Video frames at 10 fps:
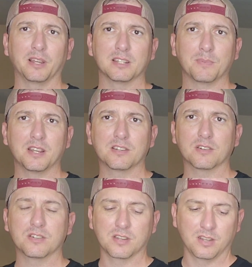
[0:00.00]
plate
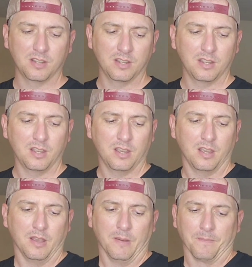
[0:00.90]
spacers.
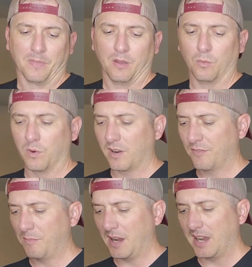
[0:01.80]
One
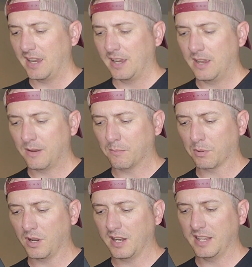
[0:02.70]
of my
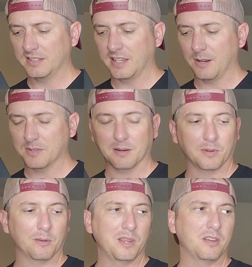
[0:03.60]
broadhead setups that I'm
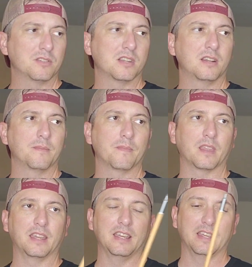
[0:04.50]
going to be using
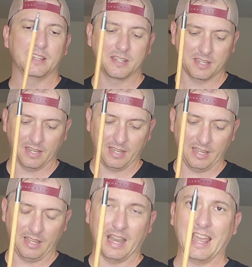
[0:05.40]
is,
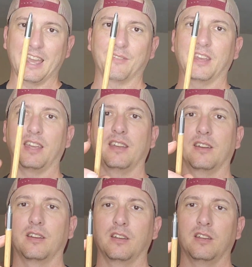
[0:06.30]
I have
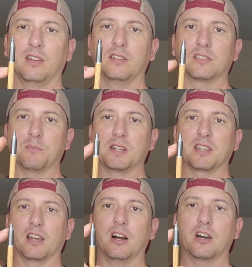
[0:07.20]
so
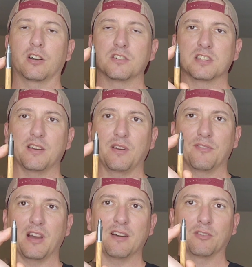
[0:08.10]
basically a
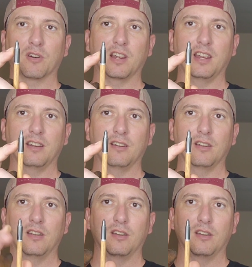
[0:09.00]
175 grain